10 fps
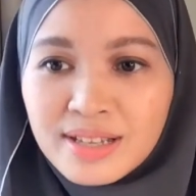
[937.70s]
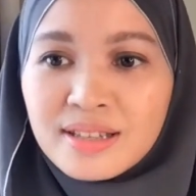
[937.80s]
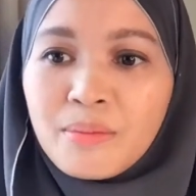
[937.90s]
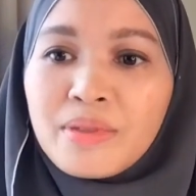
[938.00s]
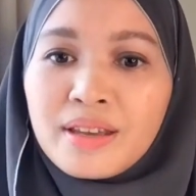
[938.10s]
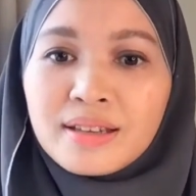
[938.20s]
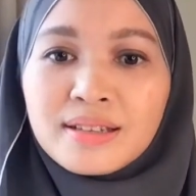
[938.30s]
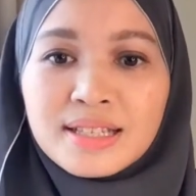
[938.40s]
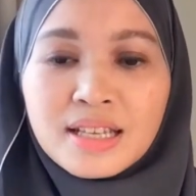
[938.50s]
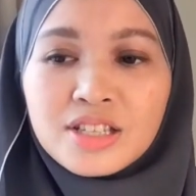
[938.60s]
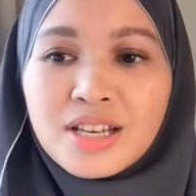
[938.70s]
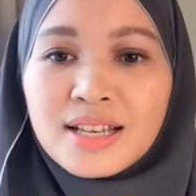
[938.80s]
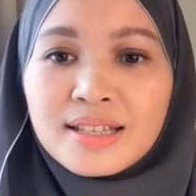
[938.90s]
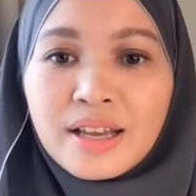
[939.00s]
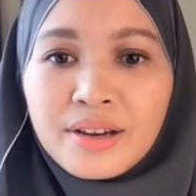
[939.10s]
something such
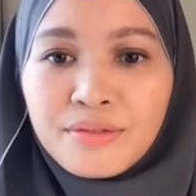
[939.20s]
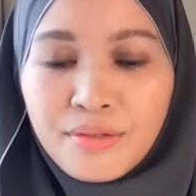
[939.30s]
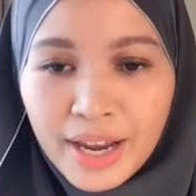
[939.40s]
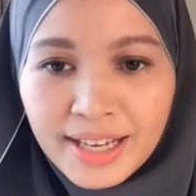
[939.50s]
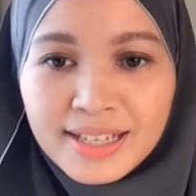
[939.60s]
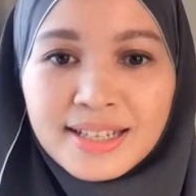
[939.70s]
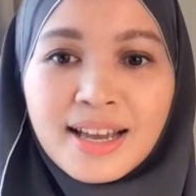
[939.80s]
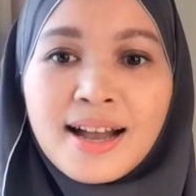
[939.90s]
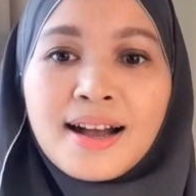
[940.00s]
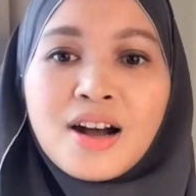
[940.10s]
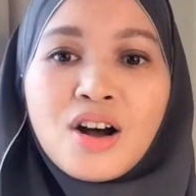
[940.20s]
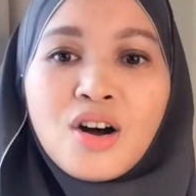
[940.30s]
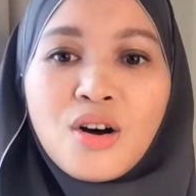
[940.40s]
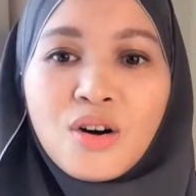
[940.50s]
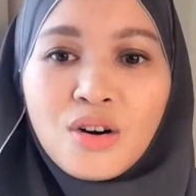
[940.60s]
as a rate
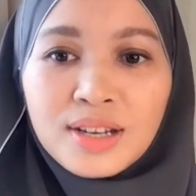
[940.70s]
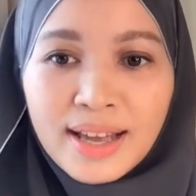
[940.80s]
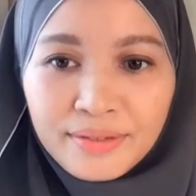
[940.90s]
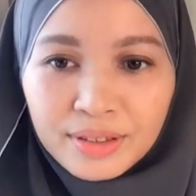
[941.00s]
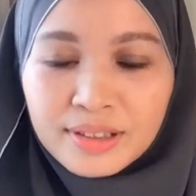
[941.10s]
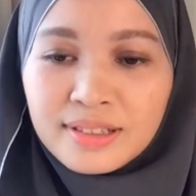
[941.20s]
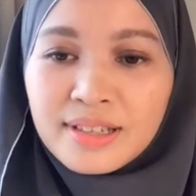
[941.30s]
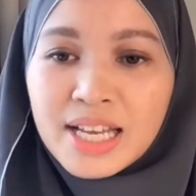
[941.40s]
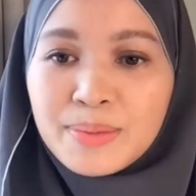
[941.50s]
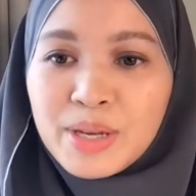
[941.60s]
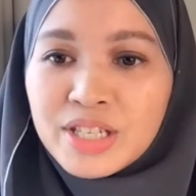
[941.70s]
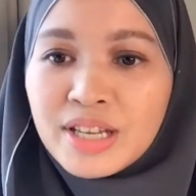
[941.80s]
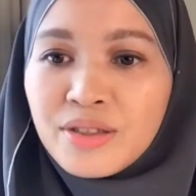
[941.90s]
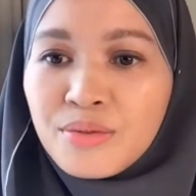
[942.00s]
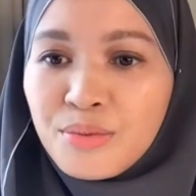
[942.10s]
or level,
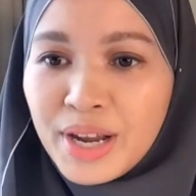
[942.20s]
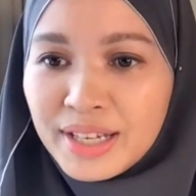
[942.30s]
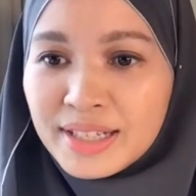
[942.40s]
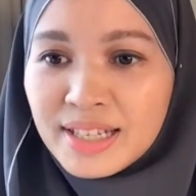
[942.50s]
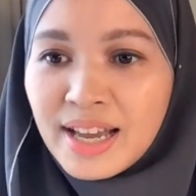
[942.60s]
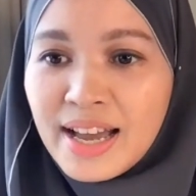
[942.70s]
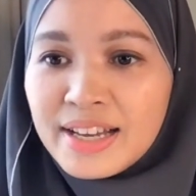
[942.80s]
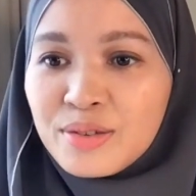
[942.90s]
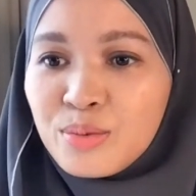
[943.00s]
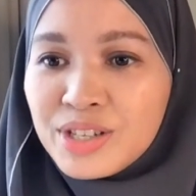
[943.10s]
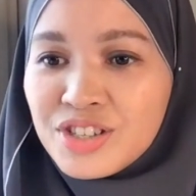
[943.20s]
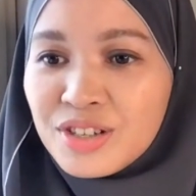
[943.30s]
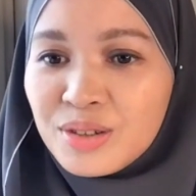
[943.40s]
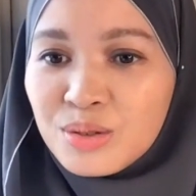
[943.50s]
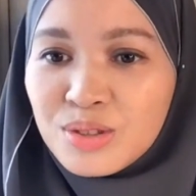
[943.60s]
especially the rate at
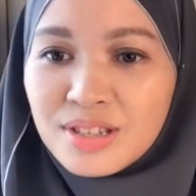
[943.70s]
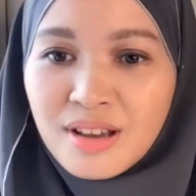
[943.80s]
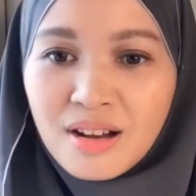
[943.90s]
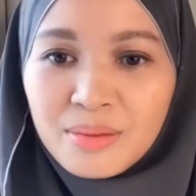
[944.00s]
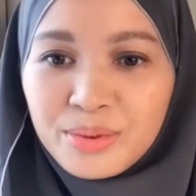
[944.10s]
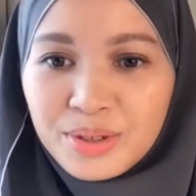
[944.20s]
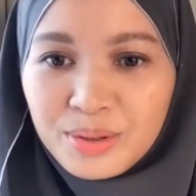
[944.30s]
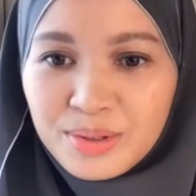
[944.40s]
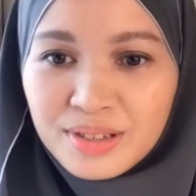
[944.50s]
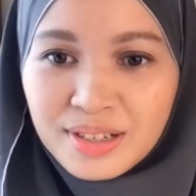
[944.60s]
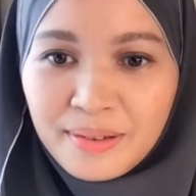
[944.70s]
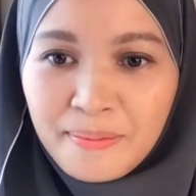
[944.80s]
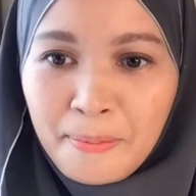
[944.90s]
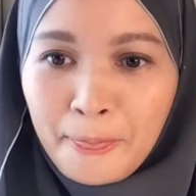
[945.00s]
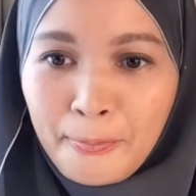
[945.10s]
which goods are produced.
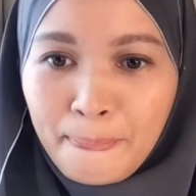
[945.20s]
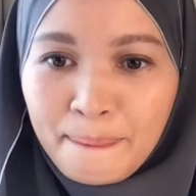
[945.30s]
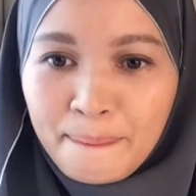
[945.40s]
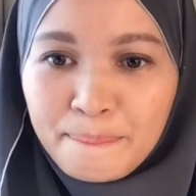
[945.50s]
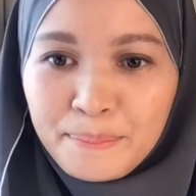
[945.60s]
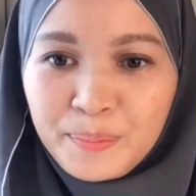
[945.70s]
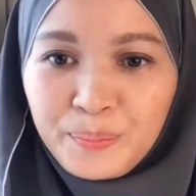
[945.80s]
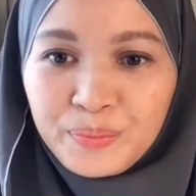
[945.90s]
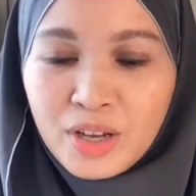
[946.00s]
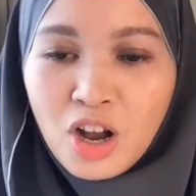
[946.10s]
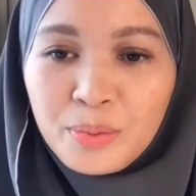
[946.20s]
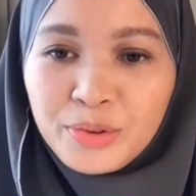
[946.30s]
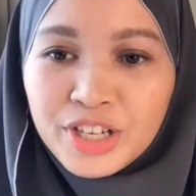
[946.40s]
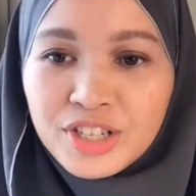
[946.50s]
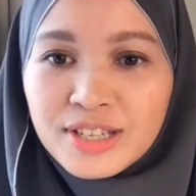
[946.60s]

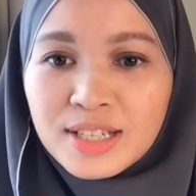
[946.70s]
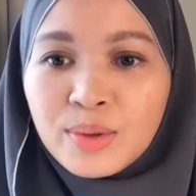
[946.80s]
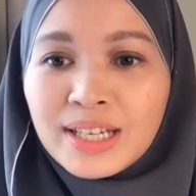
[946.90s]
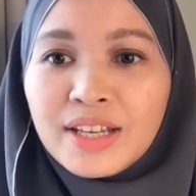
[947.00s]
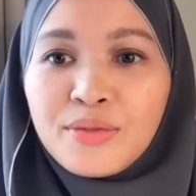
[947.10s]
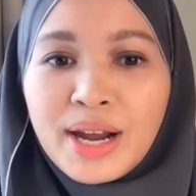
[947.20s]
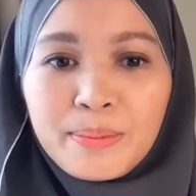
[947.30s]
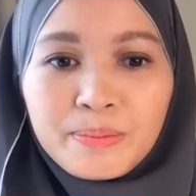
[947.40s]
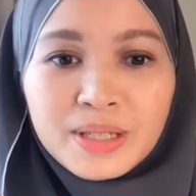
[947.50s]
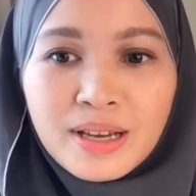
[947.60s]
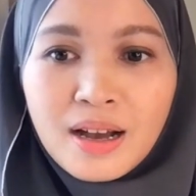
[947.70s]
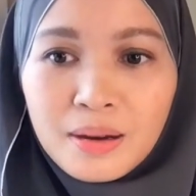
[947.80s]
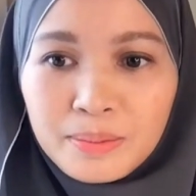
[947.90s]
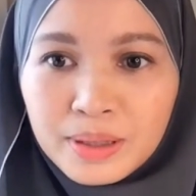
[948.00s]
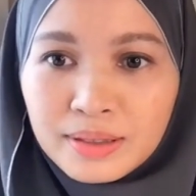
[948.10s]
Operations quickly ramped
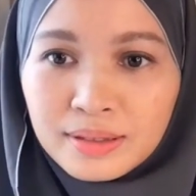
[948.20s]
up.